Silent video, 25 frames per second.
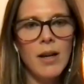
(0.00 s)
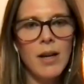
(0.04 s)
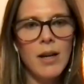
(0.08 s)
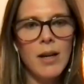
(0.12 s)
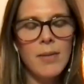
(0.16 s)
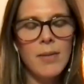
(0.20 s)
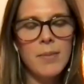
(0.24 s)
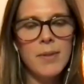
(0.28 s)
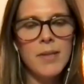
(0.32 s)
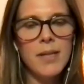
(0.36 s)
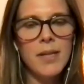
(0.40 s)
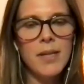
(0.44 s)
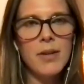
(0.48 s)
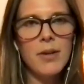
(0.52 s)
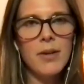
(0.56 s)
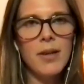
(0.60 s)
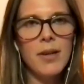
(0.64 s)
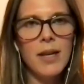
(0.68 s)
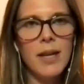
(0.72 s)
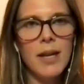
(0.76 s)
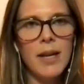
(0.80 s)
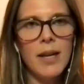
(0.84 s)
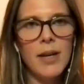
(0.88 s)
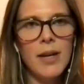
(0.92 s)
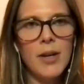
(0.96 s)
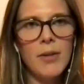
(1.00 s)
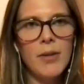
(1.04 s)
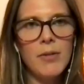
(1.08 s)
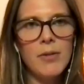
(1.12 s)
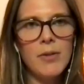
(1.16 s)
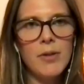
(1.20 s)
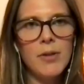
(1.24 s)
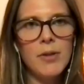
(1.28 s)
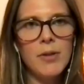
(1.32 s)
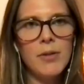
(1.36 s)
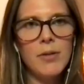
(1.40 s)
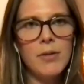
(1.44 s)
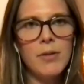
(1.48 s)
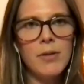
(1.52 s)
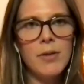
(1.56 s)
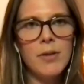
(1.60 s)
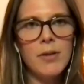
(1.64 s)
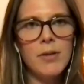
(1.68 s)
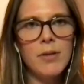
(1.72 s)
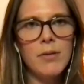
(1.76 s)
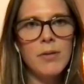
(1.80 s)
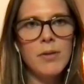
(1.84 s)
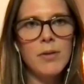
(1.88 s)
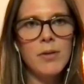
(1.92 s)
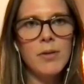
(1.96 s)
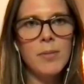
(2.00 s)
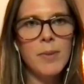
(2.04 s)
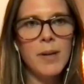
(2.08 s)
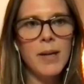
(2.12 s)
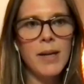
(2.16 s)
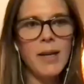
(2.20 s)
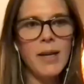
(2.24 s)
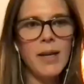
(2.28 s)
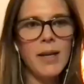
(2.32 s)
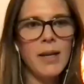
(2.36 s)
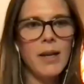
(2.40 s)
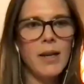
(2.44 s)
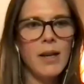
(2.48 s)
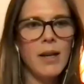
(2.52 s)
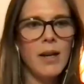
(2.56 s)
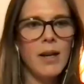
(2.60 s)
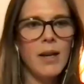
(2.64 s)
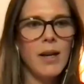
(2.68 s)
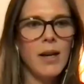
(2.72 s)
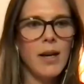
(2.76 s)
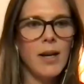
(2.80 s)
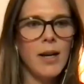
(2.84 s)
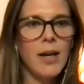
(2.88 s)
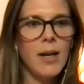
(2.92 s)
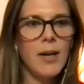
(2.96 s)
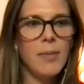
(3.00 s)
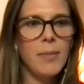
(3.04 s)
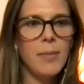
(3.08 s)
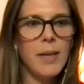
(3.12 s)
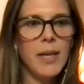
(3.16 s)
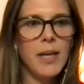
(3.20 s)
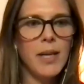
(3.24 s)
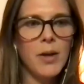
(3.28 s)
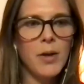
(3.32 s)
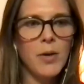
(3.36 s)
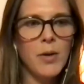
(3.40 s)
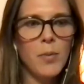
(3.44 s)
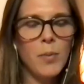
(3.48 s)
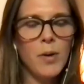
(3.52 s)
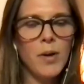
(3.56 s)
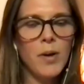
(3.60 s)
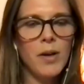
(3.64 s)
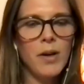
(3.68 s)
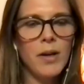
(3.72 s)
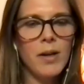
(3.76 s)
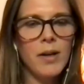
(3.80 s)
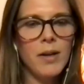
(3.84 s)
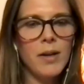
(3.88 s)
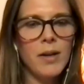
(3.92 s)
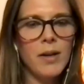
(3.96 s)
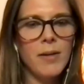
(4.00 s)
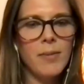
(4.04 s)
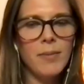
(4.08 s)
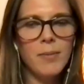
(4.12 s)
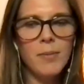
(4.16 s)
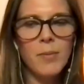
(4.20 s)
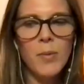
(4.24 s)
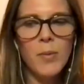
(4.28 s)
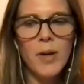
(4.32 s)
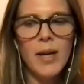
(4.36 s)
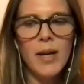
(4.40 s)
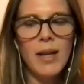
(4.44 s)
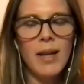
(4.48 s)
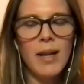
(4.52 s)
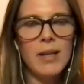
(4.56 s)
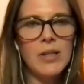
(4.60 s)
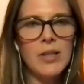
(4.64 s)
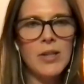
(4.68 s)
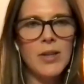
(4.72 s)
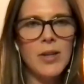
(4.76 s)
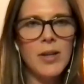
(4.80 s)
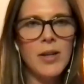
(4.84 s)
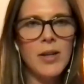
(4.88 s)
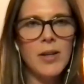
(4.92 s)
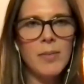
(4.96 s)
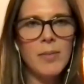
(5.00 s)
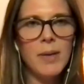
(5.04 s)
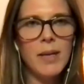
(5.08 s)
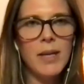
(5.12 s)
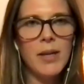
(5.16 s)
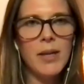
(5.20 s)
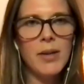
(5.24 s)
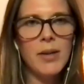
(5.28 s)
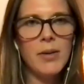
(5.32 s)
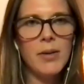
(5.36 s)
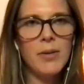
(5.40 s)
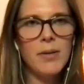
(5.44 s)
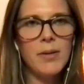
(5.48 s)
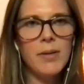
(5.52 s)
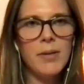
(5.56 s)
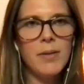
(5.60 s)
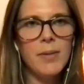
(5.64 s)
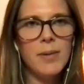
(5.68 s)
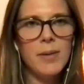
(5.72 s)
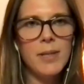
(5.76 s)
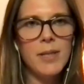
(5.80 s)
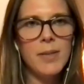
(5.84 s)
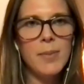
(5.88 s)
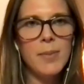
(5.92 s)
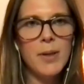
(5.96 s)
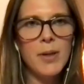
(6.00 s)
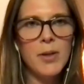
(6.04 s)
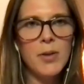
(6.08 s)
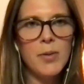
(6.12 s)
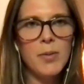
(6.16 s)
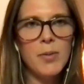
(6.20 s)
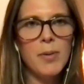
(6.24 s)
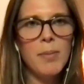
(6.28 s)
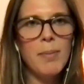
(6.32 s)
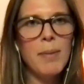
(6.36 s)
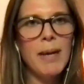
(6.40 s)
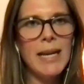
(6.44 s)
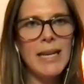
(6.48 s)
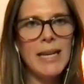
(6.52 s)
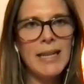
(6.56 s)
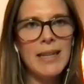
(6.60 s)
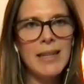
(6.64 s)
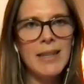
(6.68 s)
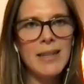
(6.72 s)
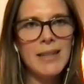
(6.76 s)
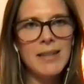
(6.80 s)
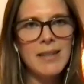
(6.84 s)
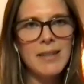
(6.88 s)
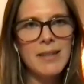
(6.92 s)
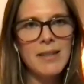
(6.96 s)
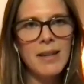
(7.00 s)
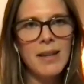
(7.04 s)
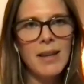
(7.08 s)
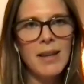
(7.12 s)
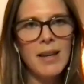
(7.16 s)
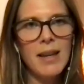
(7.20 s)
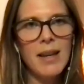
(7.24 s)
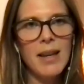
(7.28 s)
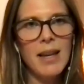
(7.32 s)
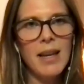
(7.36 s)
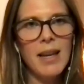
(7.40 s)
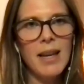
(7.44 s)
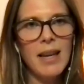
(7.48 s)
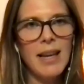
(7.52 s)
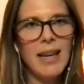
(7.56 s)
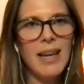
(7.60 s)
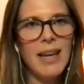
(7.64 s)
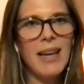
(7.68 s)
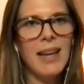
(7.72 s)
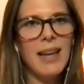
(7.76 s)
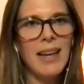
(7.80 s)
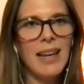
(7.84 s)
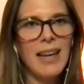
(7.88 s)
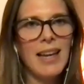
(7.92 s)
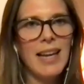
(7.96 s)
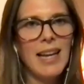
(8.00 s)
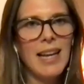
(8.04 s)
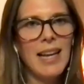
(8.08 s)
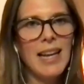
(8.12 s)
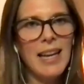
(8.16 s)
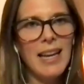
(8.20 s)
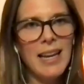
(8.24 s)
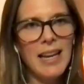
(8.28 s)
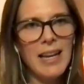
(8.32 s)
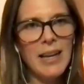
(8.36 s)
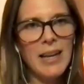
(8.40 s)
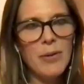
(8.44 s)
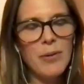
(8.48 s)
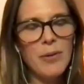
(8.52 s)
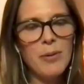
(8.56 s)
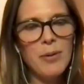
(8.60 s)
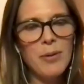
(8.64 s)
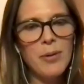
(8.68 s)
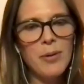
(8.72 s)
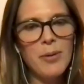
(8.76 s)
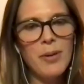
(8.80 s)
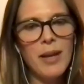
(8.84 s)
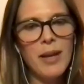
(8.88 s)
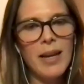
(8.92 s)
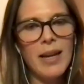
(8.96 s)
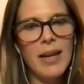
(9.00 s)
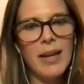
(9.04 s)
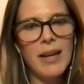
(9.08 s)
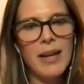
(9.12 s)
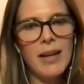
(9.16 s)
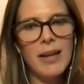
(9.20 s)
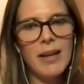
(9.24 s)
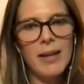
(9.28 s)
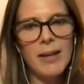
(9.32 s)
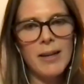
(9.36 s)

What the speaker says: center that I go to do my inner work, what I like to call my own spiritual maintenance, and through that.